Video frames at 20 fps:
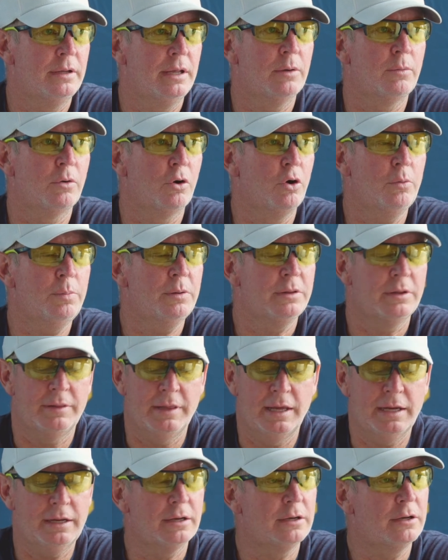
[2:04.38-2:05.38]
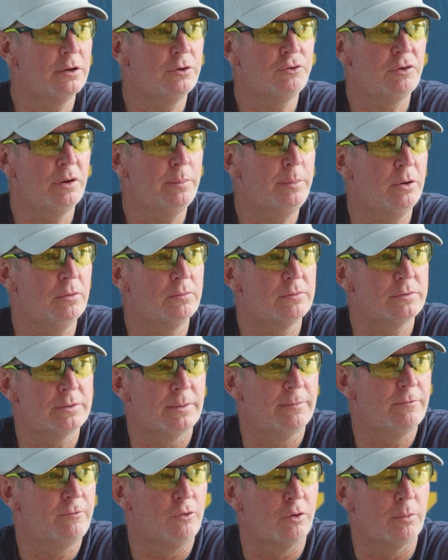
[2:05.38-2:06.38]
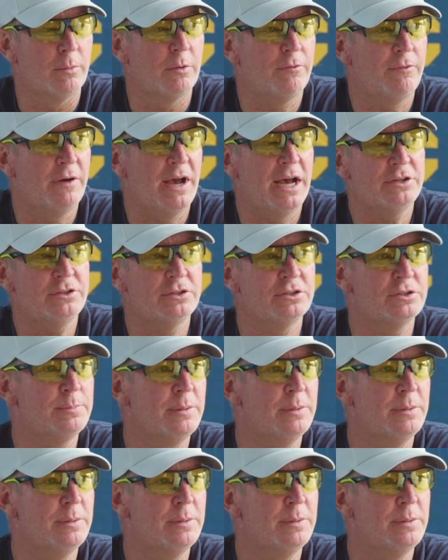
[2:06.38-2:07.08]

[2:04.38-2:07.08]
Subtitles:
Yeah, we're hoping that they can contribute some form or fashion,